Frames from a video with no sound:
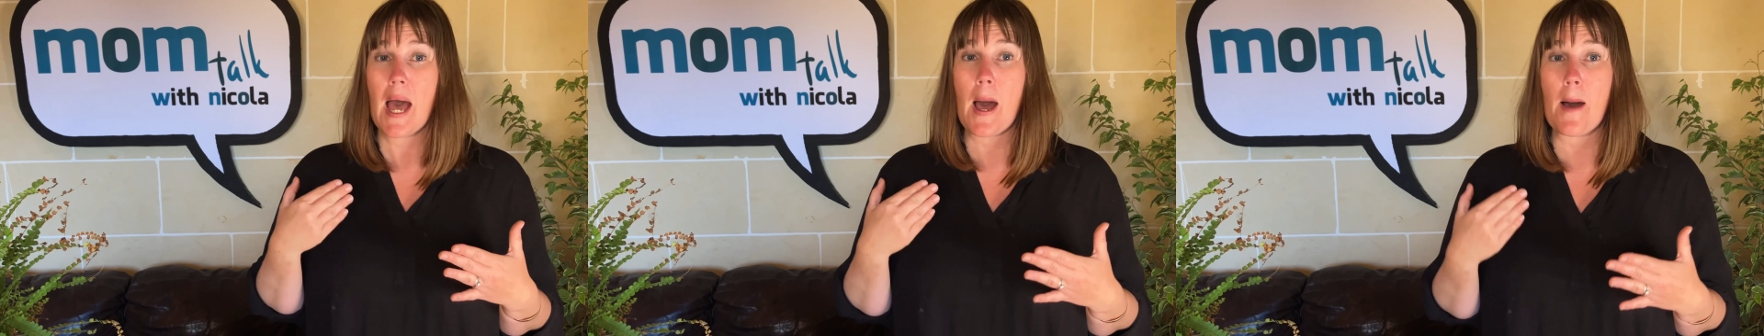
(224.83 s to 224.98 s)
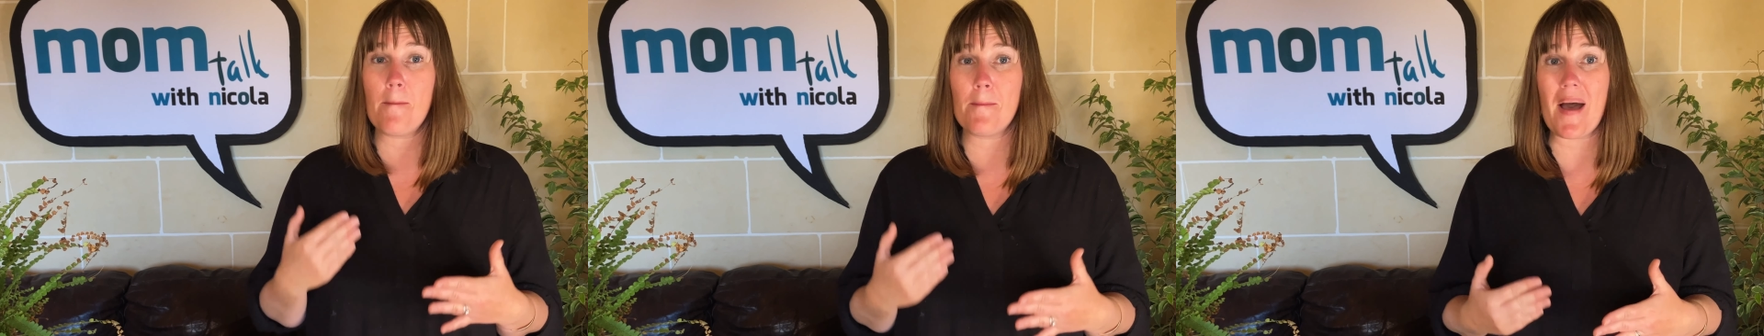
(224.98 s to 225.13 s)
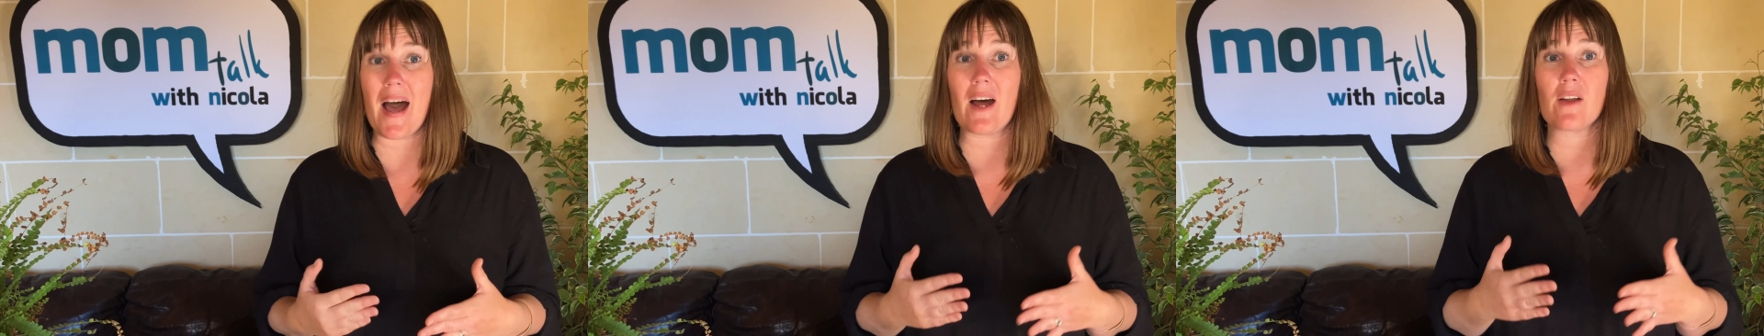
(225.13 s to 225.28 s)

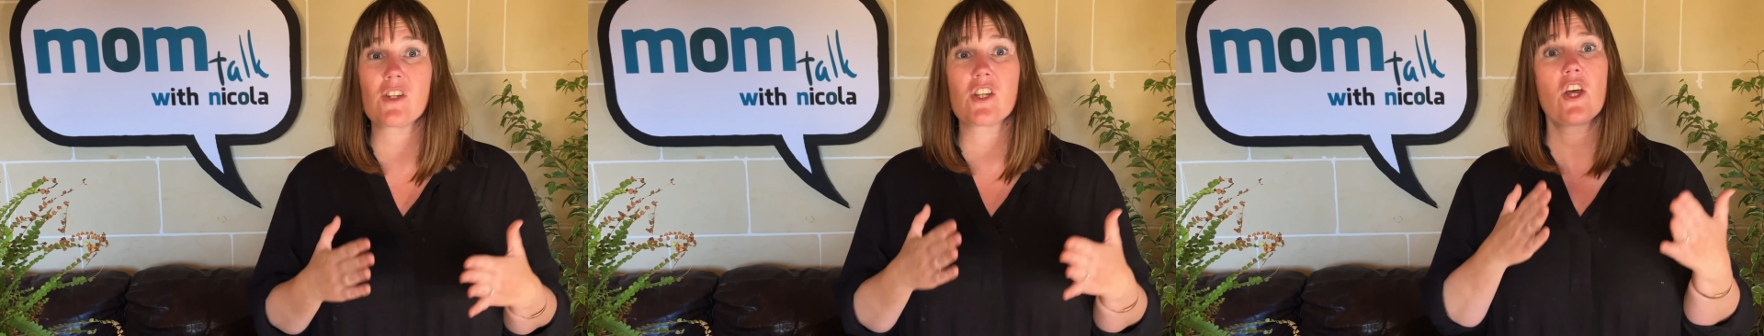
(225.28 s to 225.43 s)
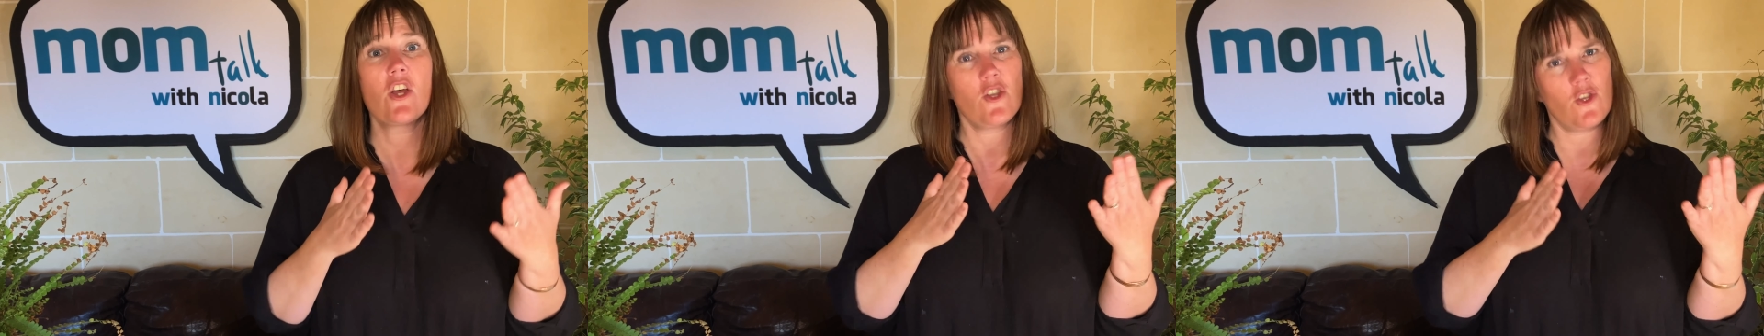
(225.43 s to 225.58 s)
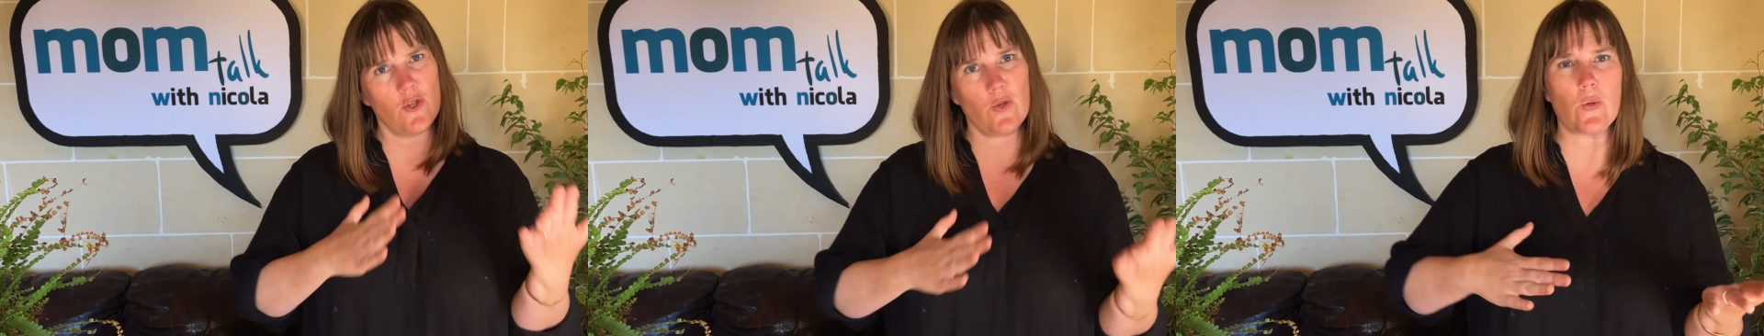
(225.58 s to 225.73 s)
about
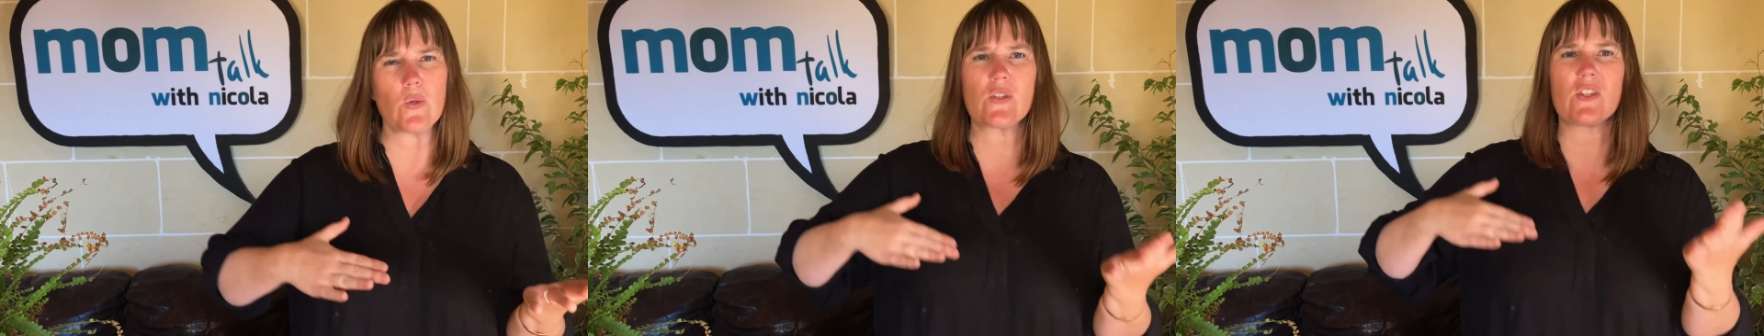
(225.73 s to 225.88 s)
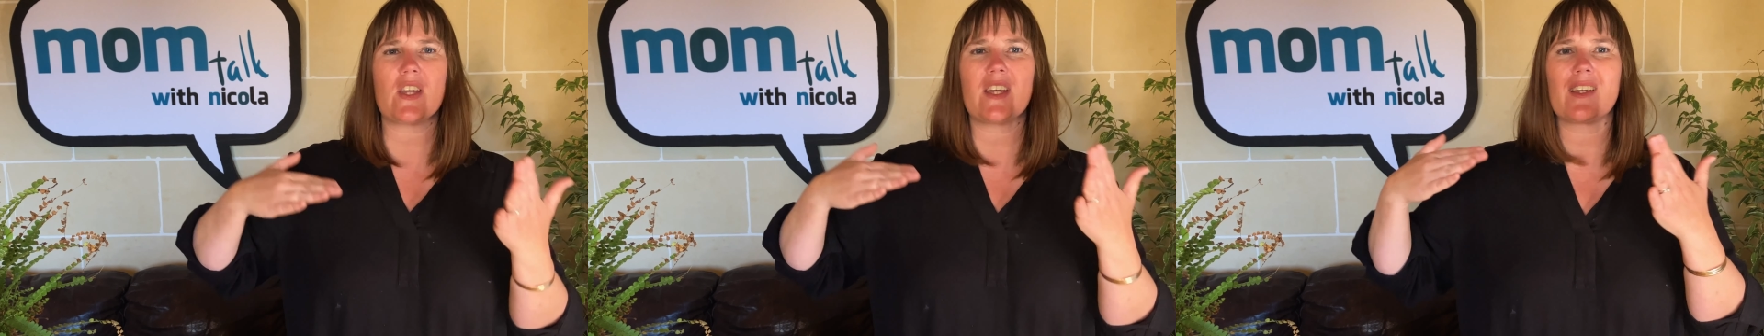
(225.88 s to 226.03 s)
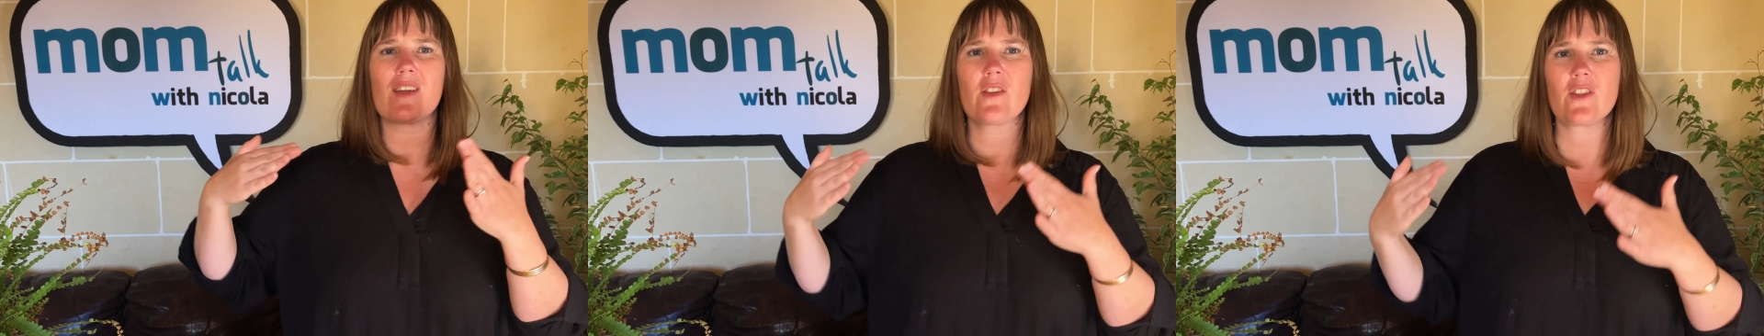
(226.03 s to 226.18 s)

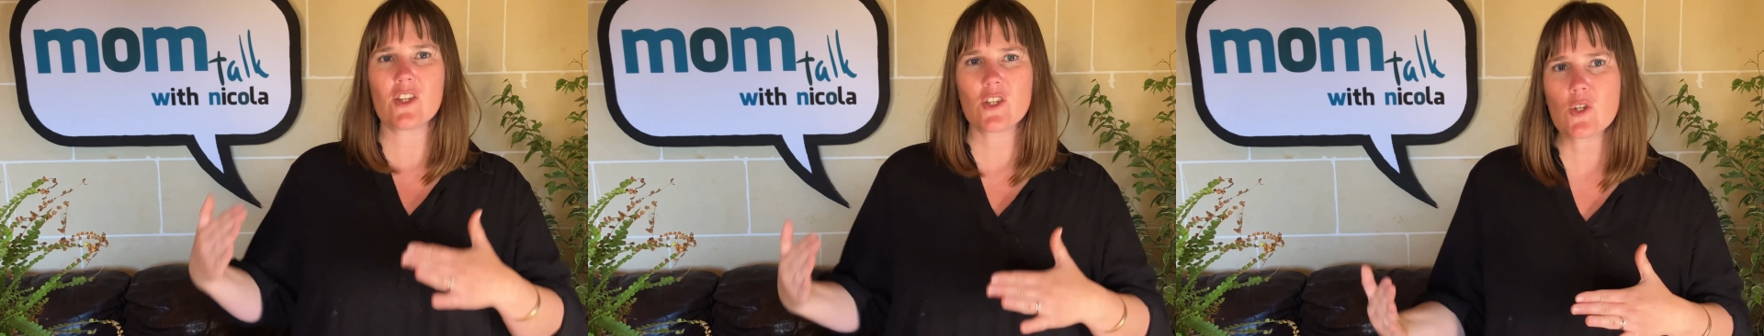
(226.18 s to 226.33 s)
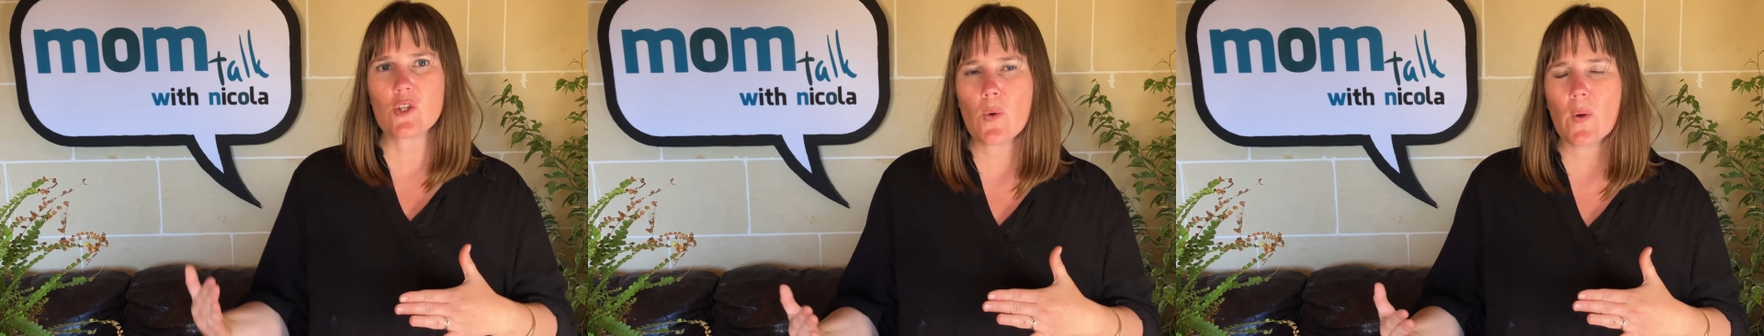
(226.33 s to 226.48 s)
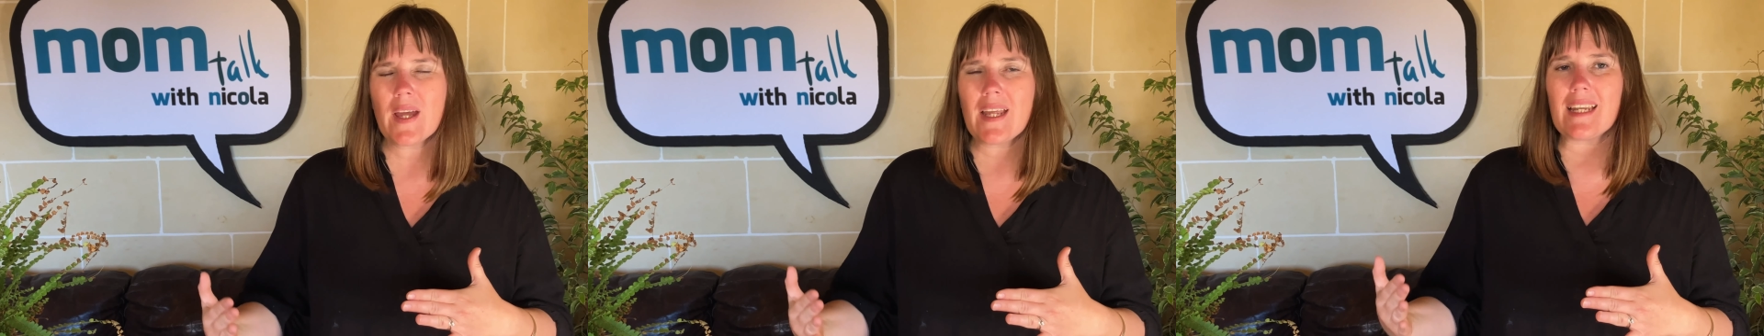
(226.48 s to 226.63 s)
using the
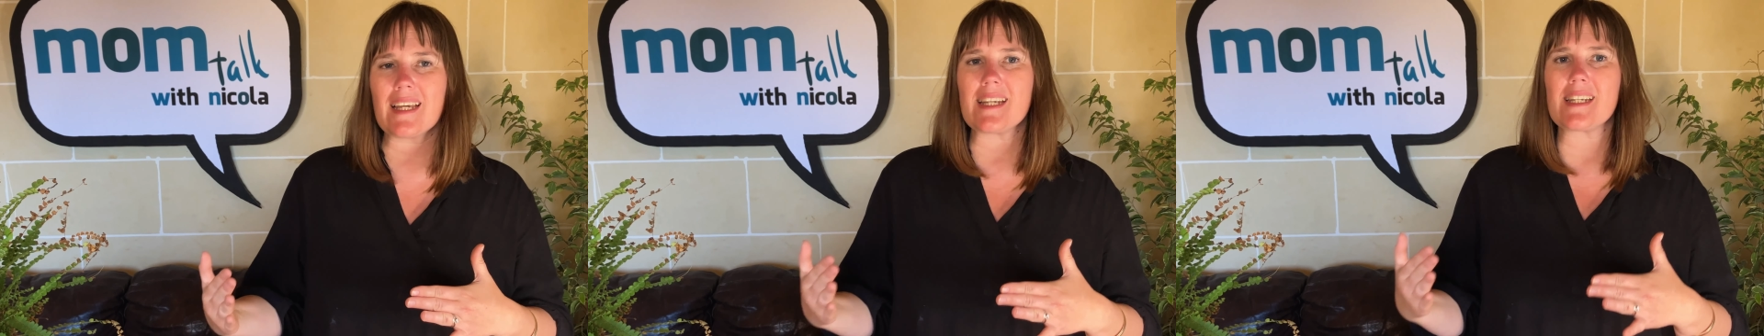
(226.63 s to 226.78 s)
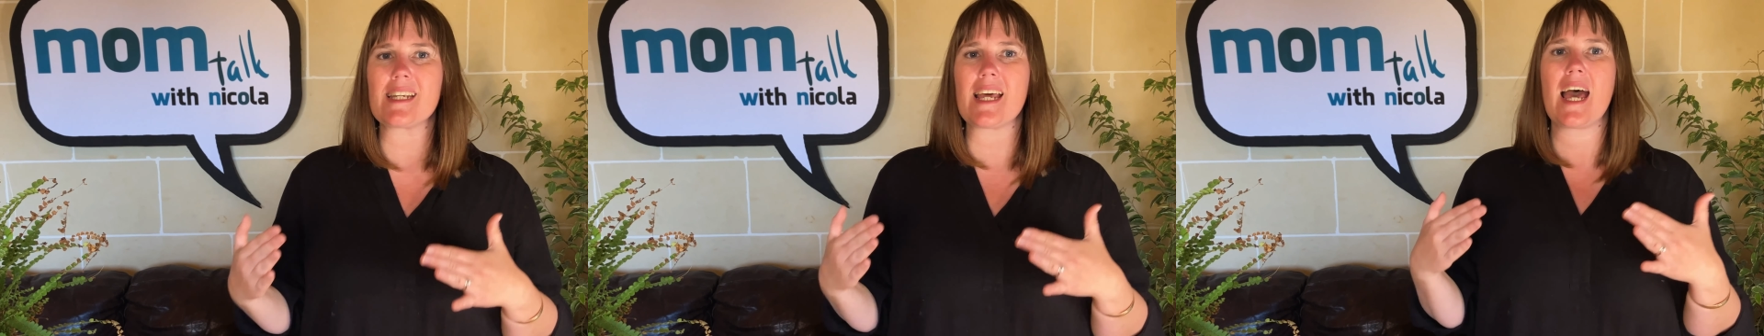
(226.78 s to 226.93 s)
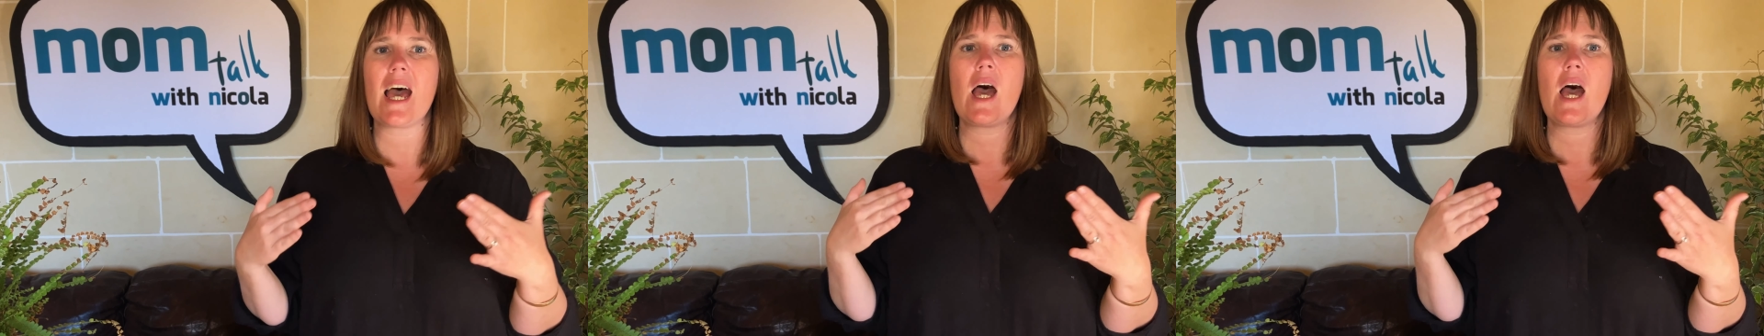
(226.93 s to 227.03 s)
toilet.